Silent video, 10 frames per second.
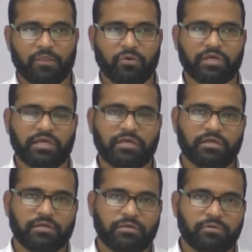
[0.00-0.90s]

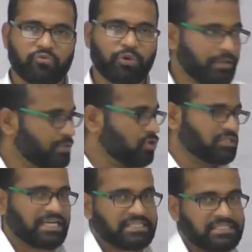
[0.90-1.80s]
Okay? Why?
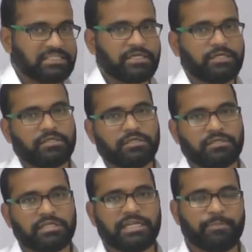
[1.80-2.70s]
Because as I
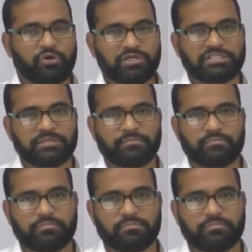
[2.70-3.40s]
said, the nepotism,